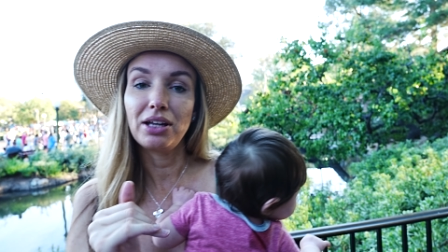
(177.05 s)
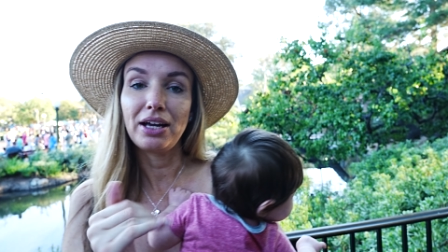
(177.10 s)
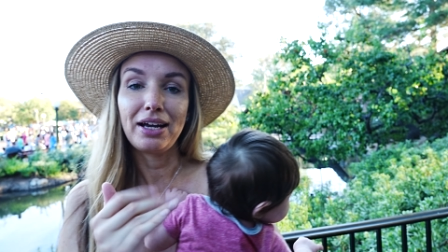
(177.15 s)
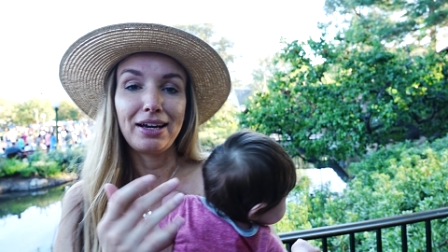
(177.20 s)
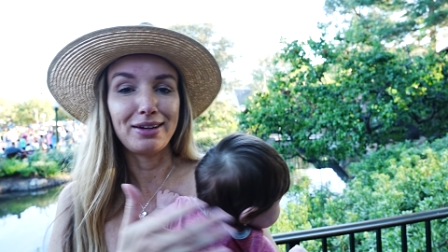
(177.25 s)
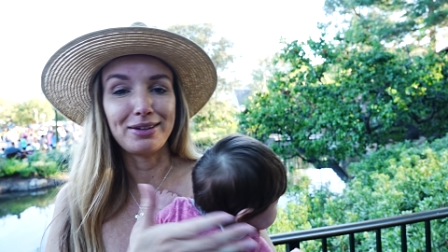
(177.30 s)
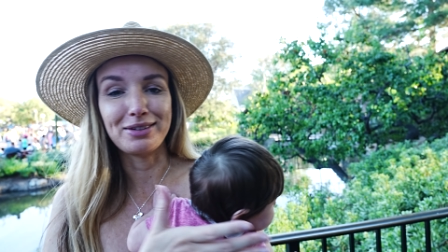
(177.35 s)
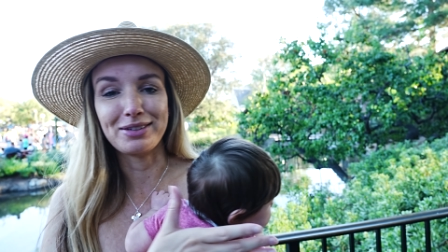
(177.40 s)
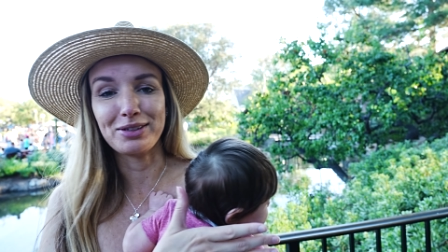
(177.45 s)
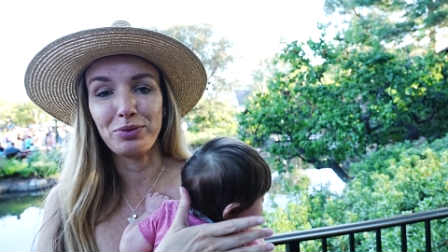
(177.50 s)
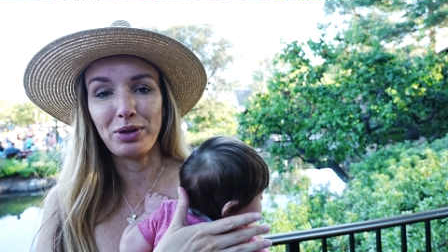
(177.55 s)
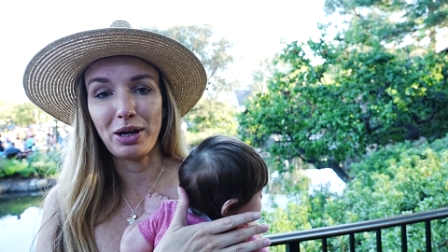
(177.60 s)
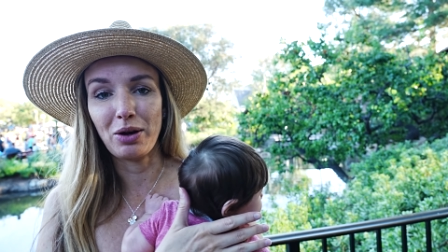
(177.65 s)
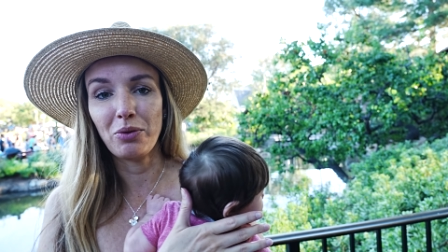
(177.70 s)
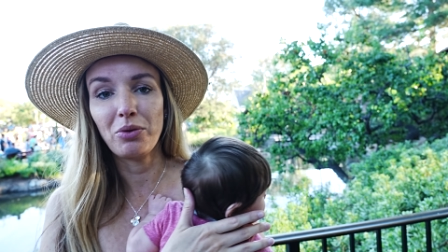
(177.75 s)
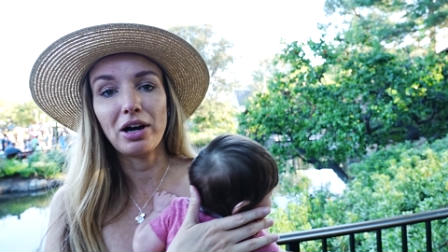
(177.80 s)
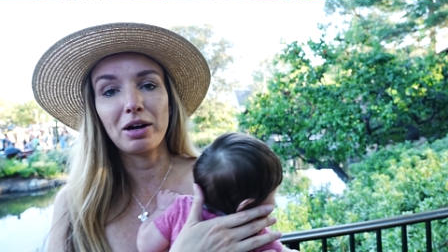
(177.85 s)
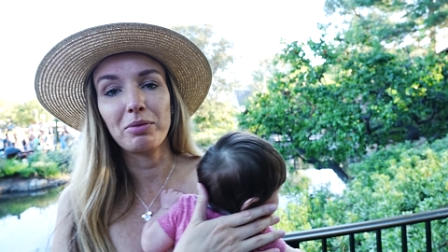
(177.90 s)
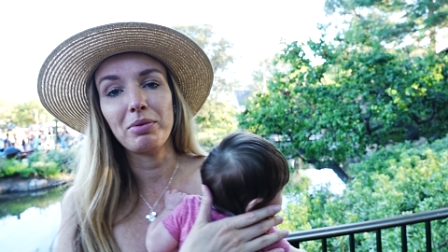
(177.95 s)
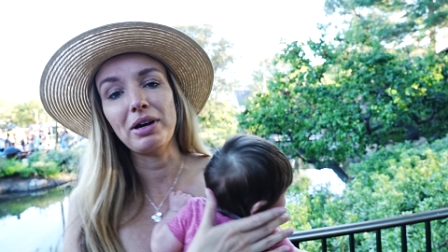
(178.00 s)
playing so we
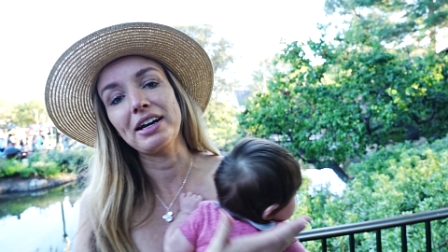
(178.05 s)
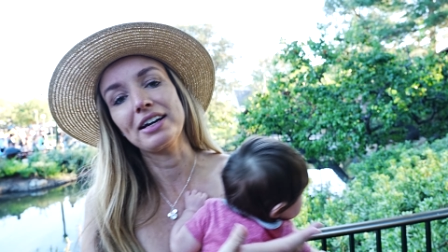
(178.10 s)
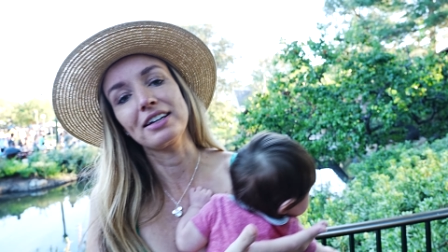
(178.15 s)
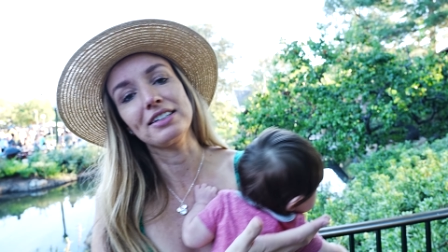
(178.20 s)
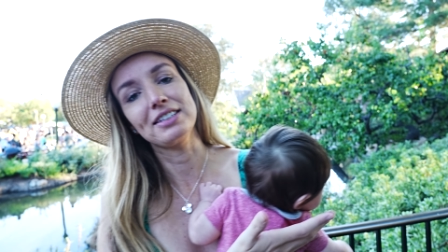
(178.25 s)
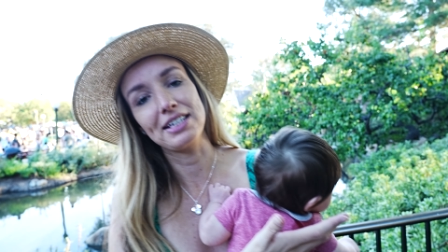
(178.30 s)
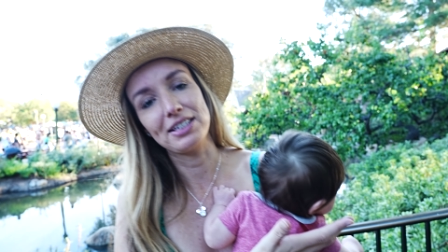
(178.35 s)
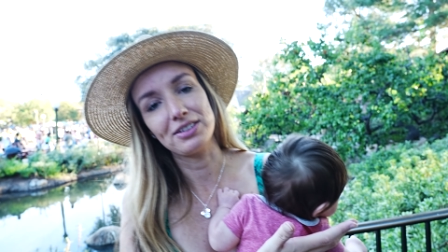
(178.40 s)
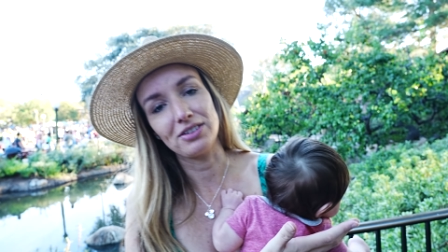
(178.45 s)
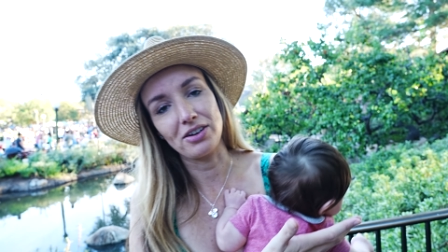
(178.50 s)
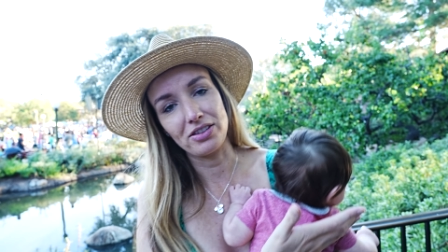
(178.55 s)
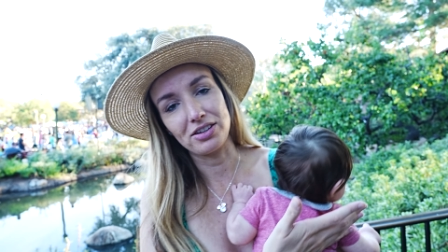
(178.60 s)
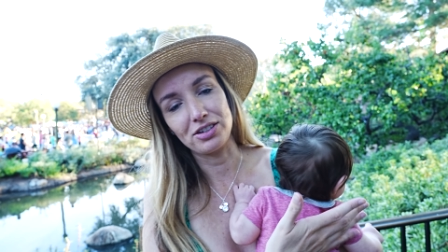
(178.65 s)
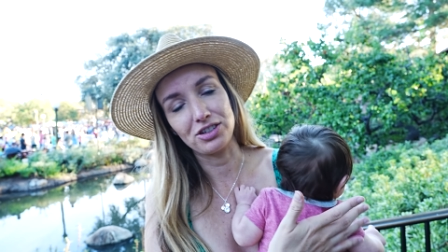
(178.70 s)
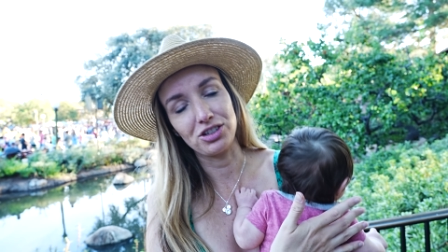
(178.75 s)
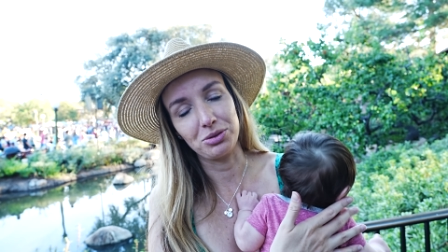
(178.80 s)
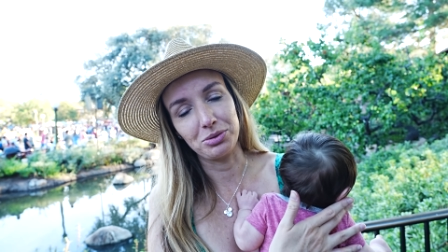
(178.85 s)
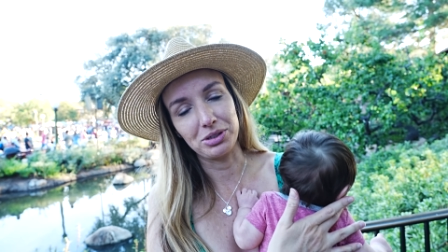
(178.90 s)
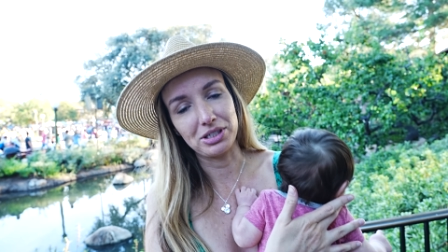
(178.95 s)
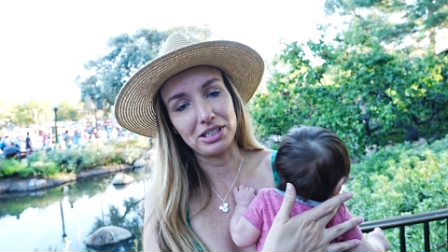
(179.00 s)
could walk by because they saw that
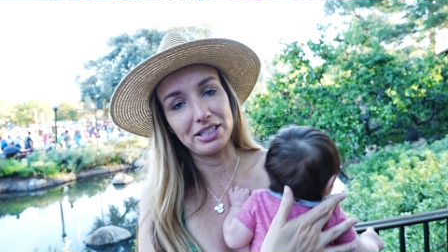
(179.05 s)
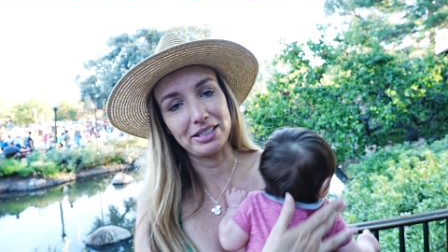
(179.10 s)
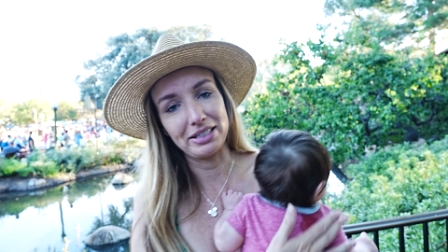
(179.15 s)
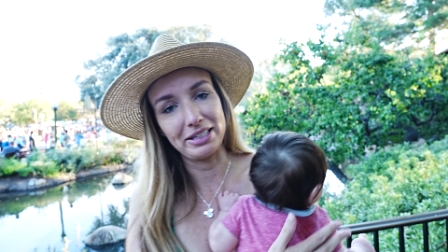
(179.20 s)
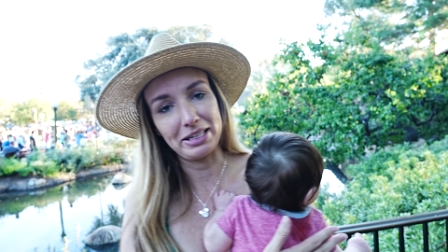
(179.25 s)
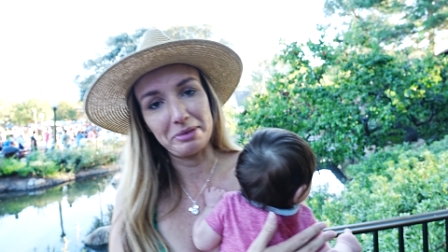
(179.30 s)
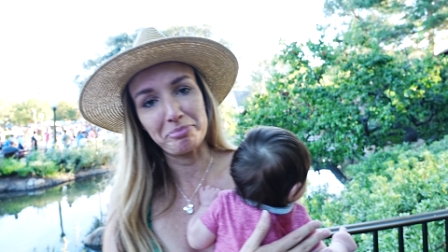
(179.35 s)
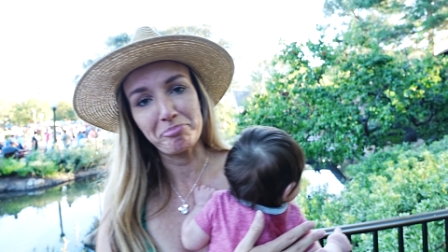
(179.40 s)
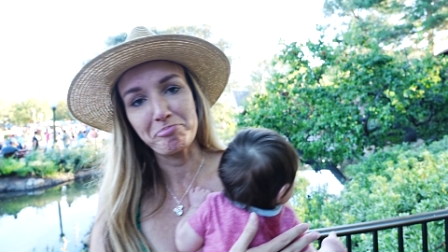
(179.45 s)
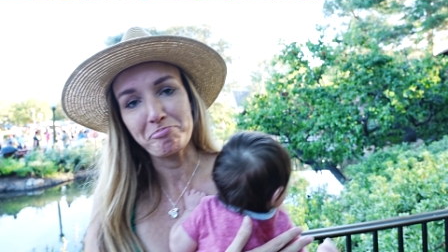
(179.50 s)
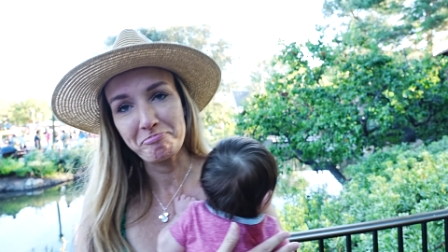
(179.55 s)
she was asleep.